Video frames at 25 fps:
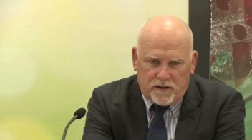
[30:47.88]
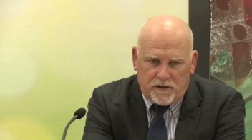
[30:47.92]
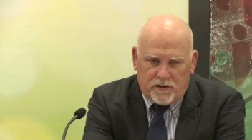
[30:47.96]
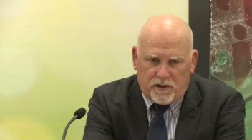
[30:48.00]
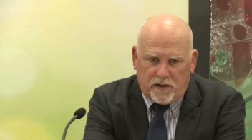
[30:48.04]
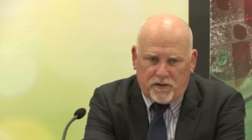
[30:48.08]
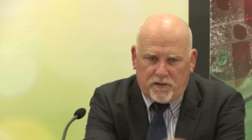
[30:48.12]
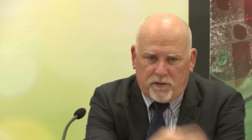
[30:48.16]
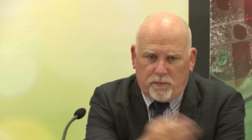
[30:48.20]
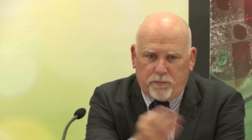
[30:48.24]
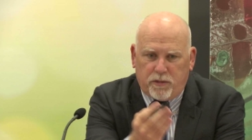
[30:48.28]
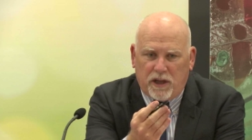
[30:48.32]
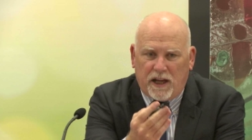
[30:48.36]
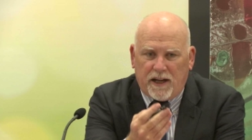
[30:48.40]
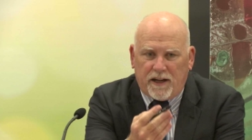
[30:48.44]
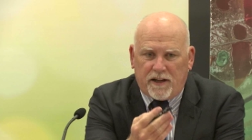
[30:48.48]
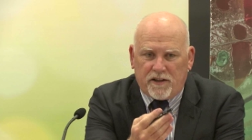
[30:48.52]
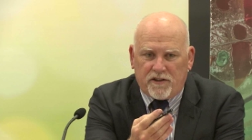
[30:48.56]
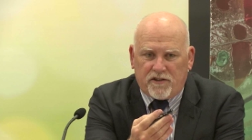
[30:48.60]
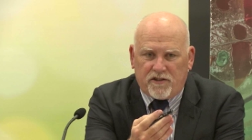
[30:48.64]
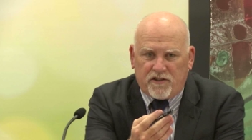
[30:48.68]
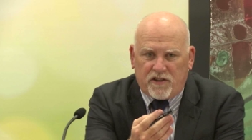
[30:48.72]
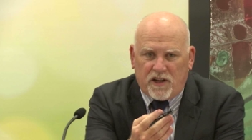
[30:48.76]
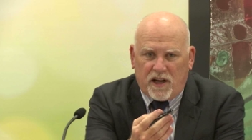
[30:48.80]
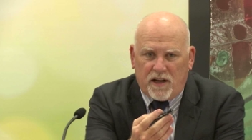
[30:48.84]
There's a
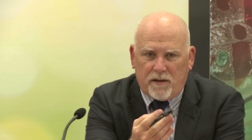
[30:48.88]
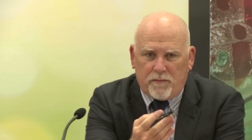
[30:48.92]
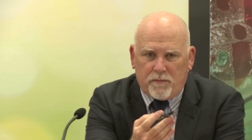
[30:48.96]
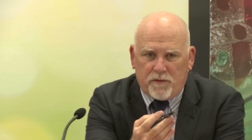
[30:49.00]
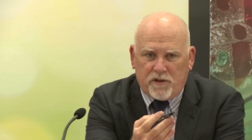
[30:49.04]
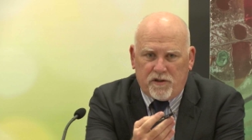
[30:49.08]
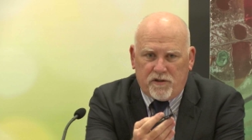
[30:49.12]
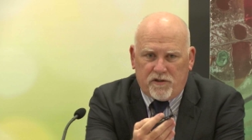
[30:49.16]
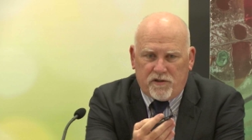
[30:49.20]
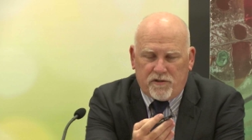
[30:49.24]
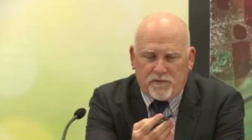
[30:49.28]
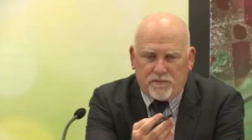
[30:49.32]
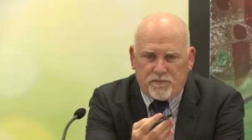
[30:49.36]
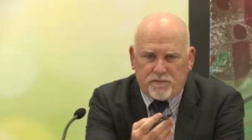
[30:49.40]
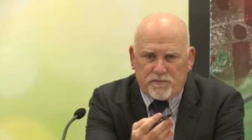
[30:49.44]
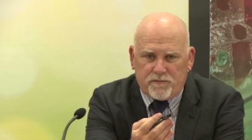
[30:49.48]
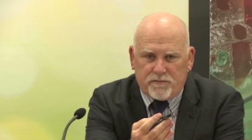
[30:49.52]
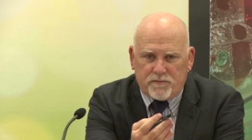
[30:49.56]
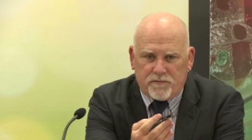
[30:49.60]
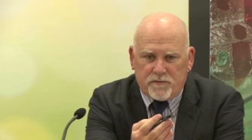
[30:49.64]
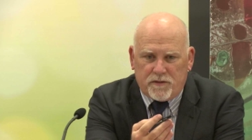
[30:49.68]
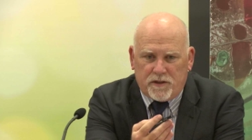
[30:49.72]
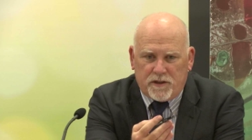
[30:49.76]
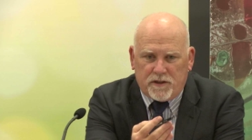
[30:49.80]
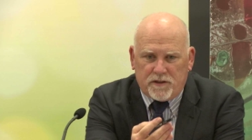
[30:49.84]
blanket statement,
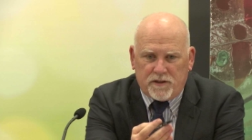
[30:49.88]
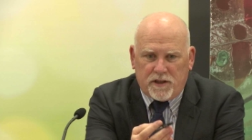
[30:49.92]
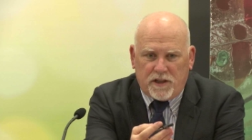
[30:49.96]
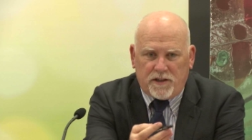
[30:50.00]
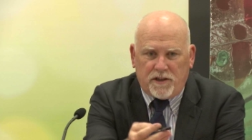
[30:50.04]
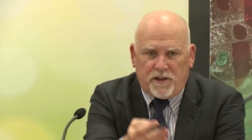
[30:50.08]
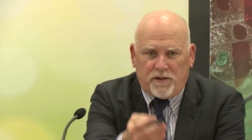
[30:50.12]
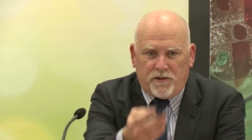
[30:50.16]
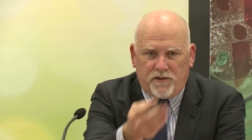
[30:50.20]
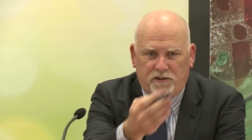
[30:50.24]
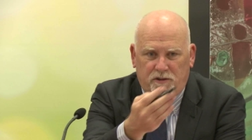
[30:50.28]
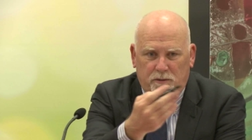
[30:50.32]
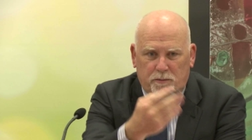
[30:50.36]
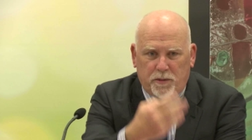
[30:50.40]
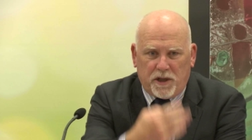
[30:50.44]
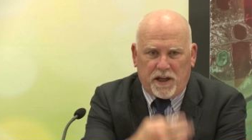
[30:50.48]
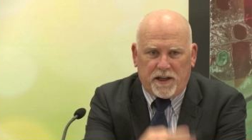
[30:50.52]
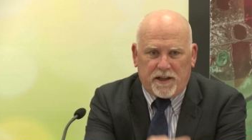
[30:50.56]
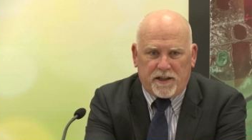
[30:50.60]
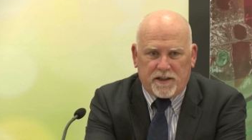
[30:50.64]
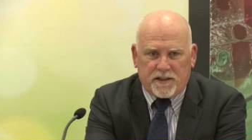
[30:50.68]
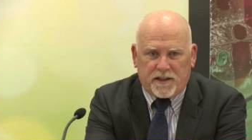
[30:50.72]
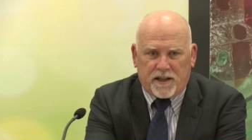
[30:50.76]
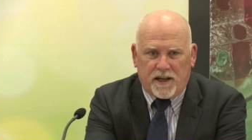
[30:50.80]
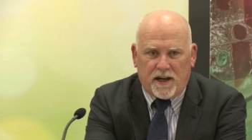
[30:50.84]
then there is a
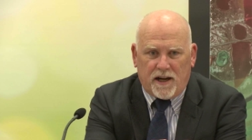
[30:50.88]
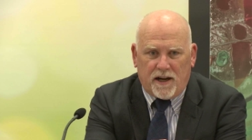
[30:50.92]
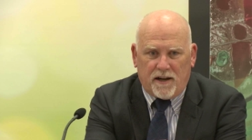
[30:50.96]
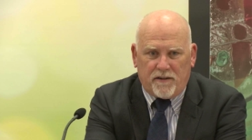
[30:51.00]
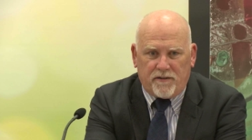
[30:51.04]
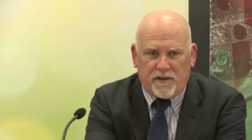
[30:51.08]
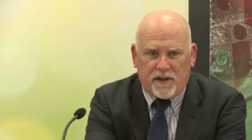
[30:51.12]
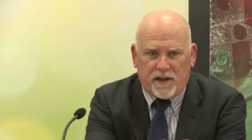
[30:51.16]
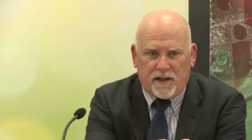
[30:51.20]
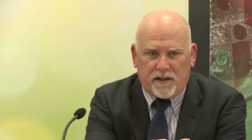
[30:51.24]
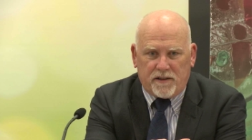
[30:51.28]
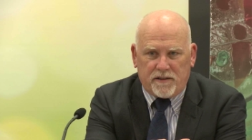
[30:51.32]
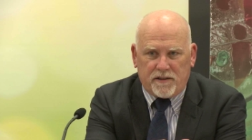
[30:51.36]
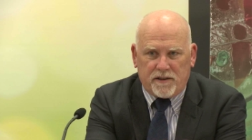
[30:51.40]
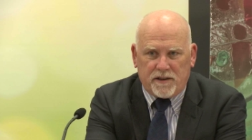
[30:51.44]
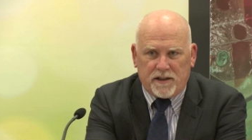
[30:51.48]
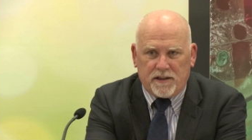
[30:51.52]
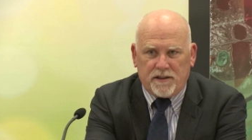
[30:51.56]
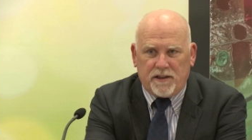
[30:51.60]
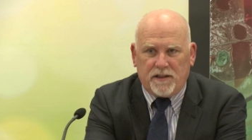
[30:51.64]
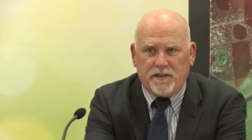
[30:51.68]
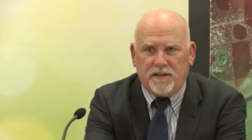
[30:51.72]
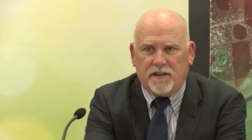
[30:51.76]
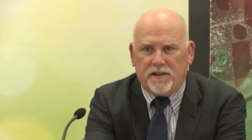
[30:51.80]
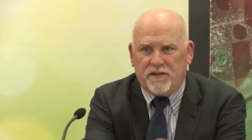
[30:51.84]
blanket carve out,
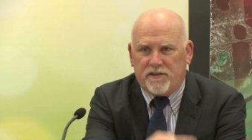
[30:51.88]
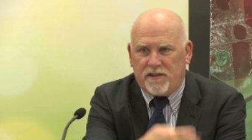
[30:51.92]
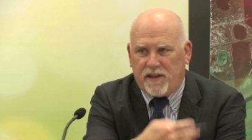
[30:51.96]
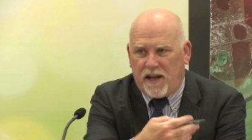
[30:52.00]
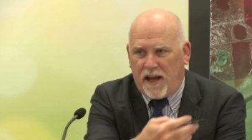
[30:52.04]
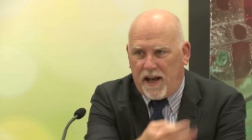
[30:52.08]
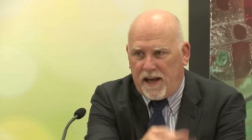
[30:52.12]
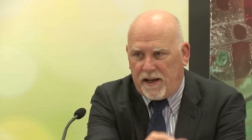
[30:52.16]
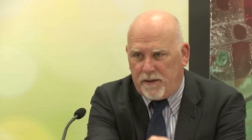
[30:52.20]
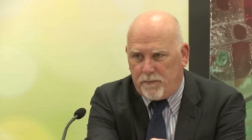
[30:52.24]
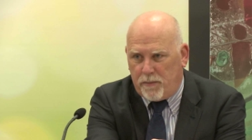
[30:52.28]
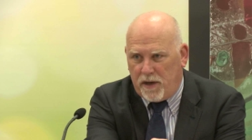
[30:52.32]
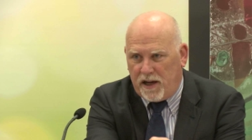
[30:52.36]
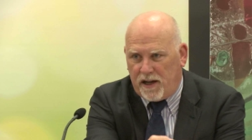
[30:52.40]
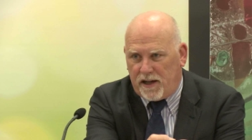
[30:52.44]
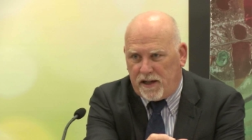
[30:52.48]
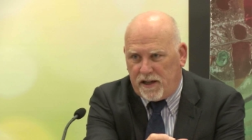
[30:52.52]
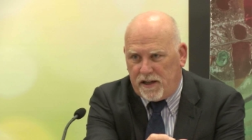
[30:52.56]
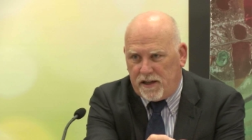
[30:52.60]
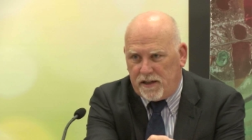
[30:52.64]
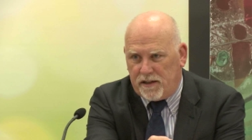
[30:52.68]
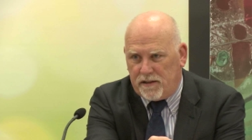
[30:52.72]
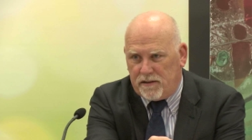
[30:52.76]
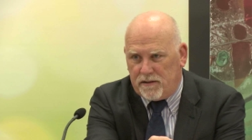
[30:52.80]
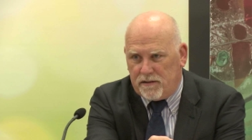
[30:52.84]
and then there's an add back
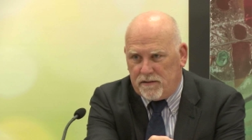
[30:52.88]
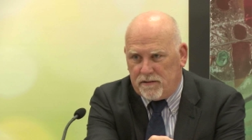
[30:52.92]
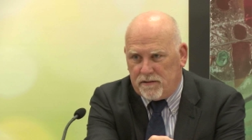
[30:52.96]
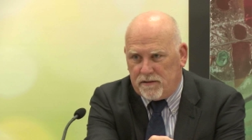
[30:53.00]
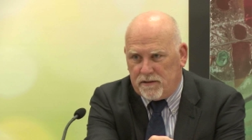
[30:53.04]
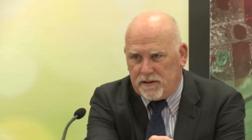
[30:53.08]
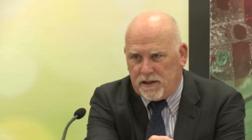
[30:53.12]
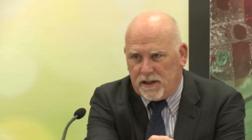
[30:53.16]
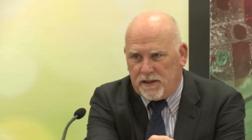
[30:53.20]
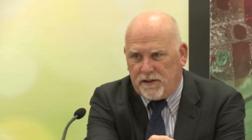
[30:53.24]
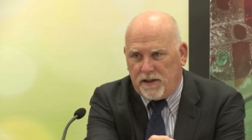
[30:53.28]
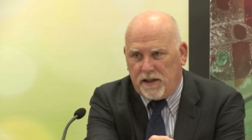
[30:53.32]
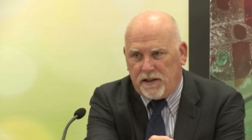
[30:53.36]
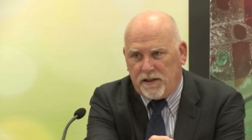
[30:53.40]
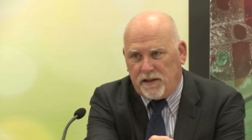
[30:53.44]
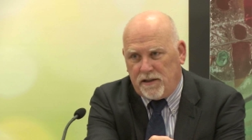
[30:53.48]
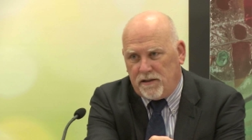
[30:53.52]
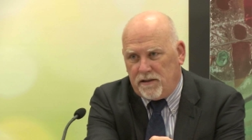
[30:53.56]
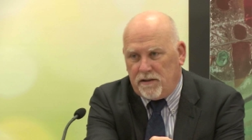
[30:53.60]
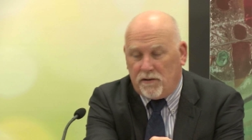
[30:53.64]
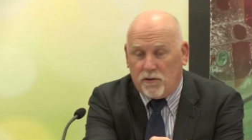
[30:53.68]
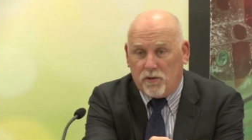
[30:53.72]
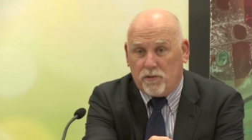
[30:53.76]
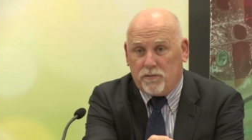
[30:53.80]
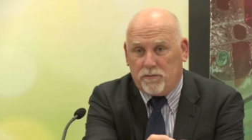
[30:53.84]
in, and then,
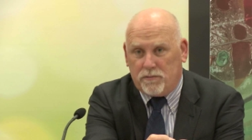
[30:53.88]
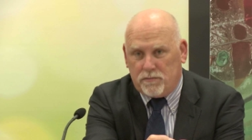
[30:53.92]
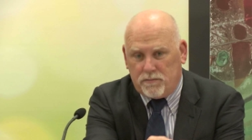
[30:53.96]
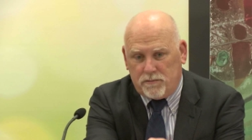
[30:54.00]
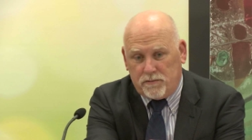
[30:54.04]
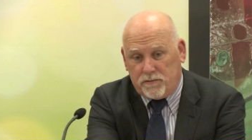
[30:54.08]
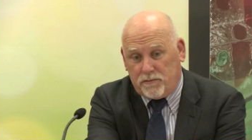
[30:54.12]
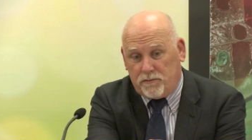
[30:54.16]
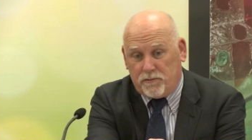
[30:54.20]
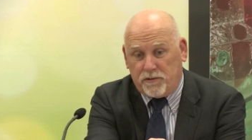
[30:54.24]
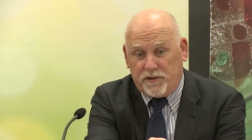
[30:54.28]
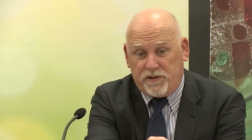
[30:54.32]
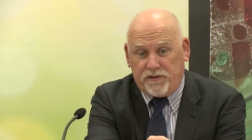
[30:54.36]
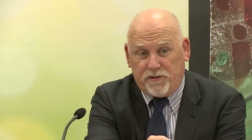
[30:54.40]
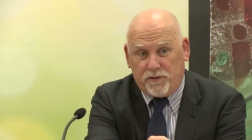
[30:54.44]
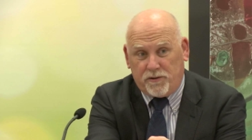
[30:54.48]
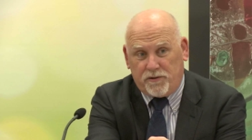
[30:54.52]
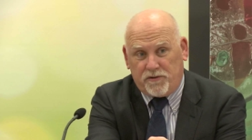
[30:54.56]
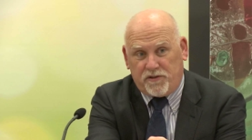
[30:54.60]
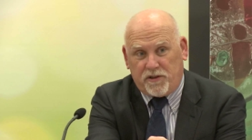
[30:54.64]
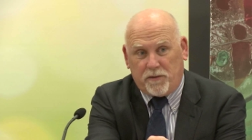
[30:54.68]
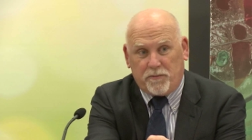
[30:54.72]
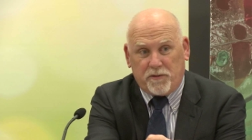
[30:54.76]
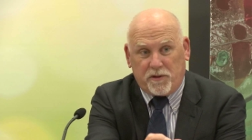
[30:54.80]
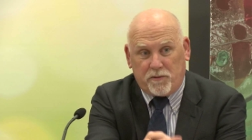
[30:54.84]
oh, we thought
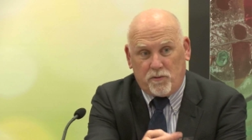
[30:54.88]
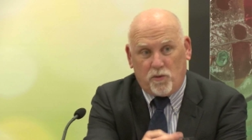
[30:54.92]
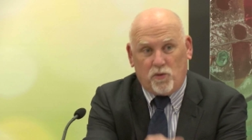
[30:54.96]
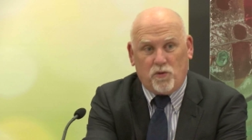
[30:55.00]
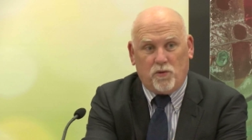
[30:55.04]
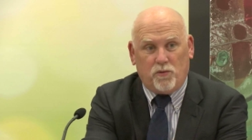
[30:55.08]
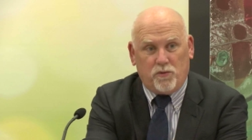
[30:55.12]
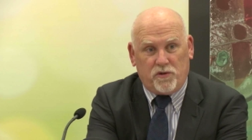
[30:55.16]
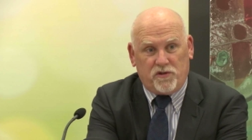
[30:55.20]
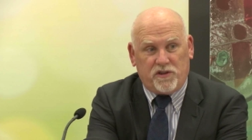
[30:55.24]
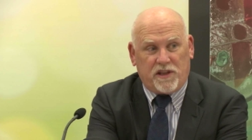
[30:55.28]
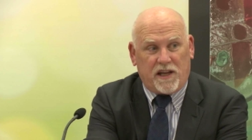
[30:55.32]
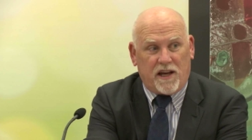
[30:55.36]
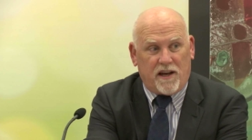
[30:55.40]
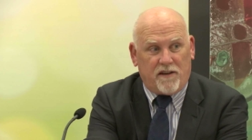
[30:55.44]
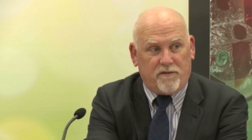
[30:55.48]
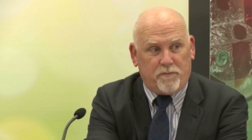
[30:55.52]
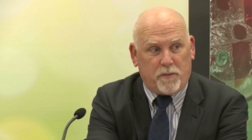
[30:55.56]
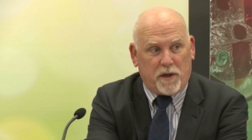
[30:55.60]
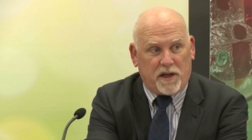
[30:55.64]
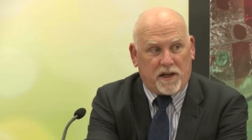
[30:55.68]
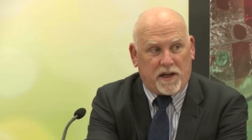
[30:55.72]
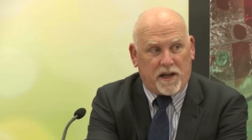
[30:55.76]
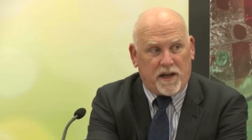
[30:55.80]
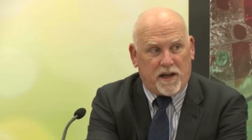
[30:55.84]
of something more, we'll carve
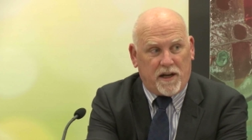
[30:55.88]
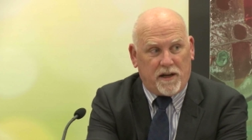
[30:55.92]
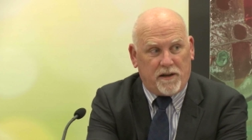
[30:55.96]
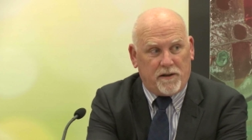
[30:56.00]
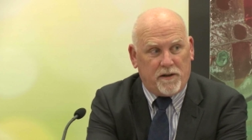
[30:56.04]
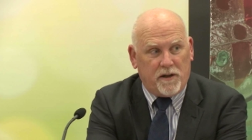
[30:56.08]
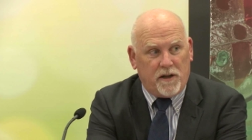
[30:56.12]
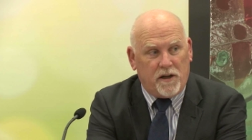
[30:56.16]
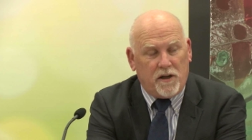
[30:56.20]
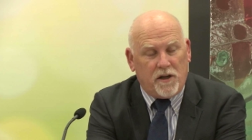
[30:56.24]
back out.